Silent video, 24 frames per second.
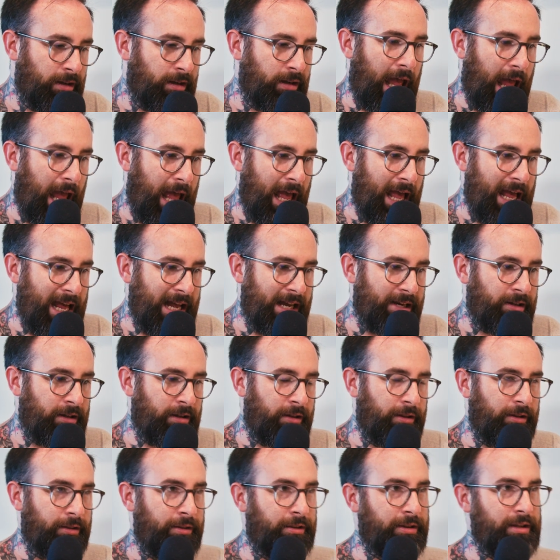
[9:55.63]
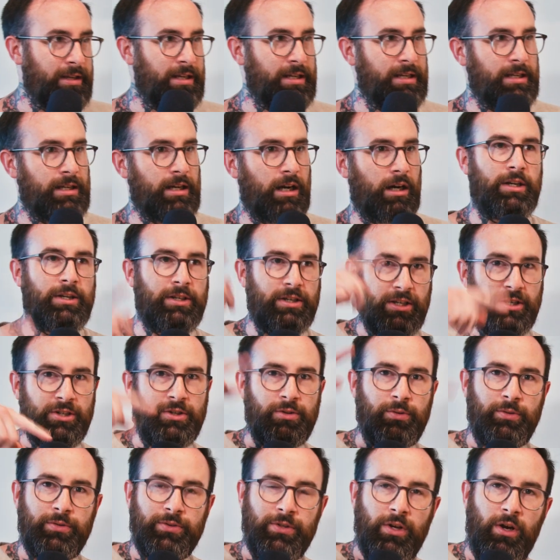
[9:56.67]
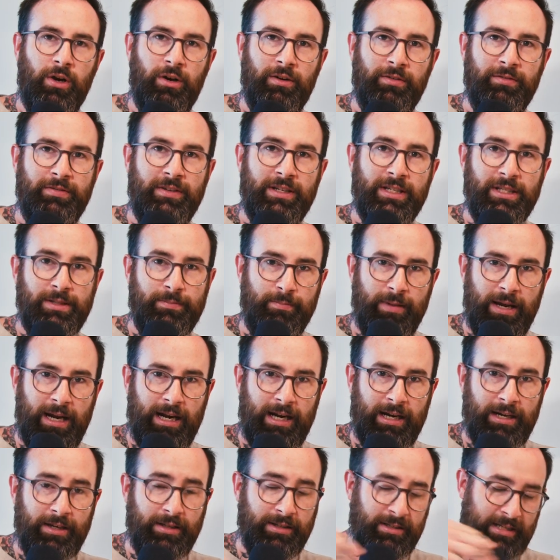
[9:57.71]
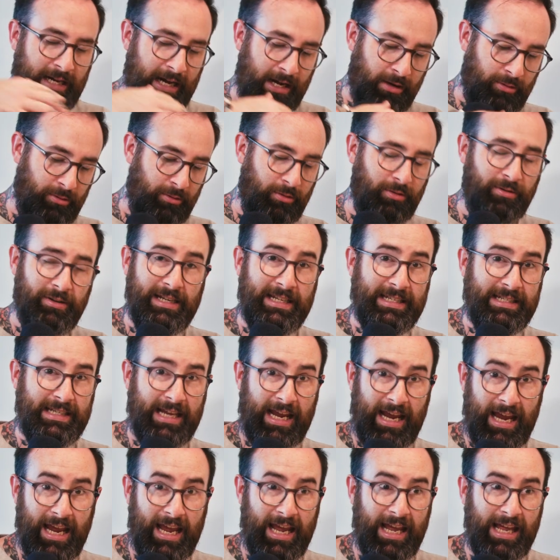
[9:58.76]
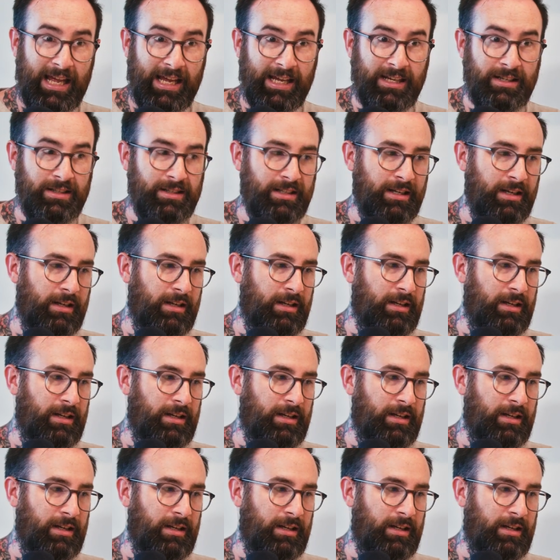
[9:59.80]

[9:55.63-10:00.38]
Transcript: had the initials of his band tattooed on his hand.